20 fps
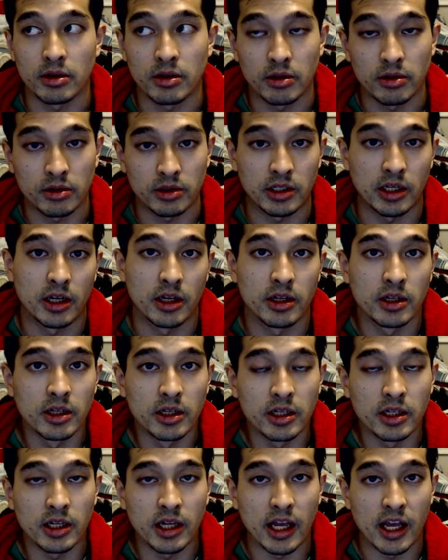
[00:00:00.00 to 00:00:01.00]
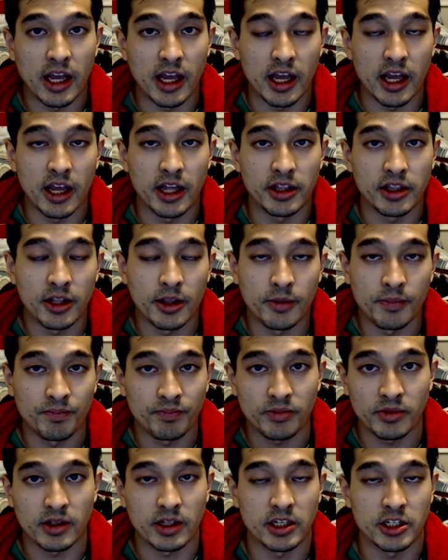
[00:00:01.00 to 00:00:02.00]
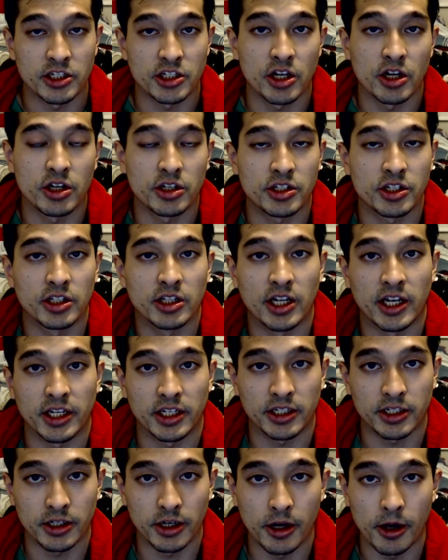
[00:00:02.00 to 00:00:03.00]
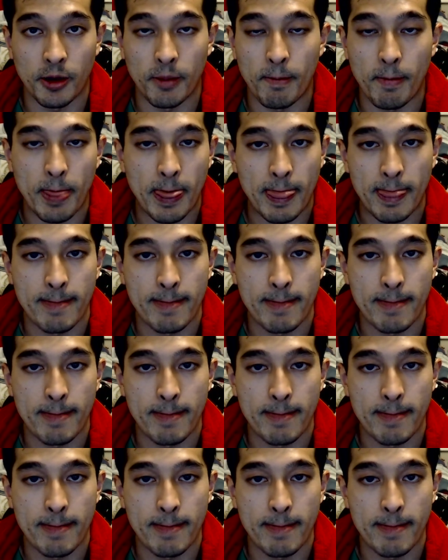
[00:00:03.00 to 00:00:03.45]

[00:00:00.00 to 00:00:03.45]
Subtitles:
Okay. And it's starting to, like, whatchamacallit,